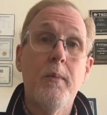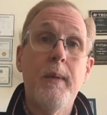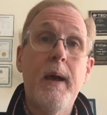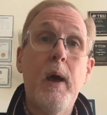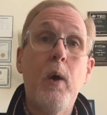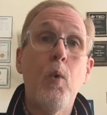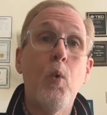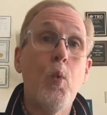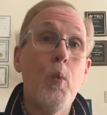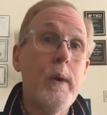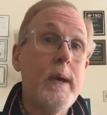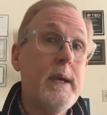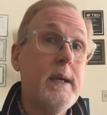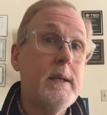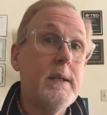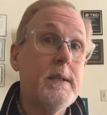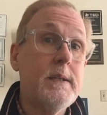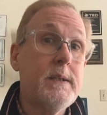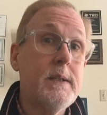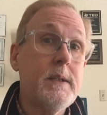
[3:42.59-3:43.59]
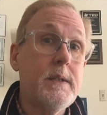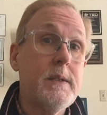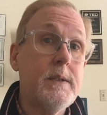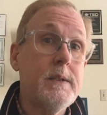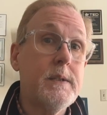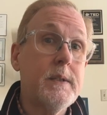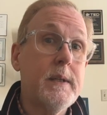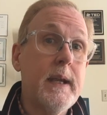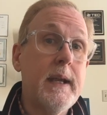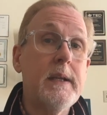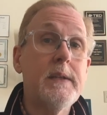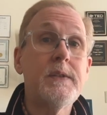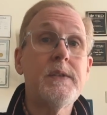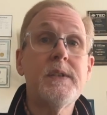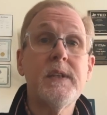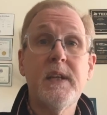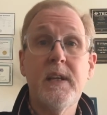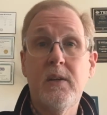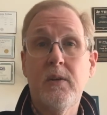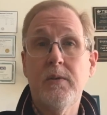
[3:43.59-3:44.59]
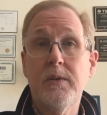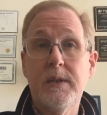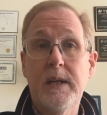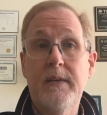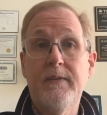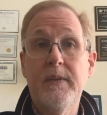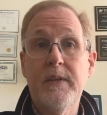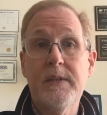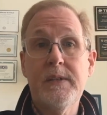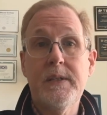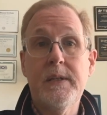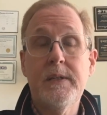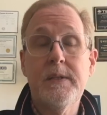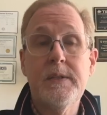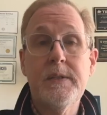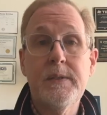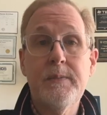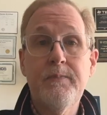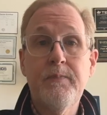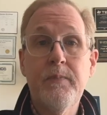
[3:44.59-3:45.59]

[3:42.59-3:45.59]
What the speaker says: about weaknesses and skill deficits.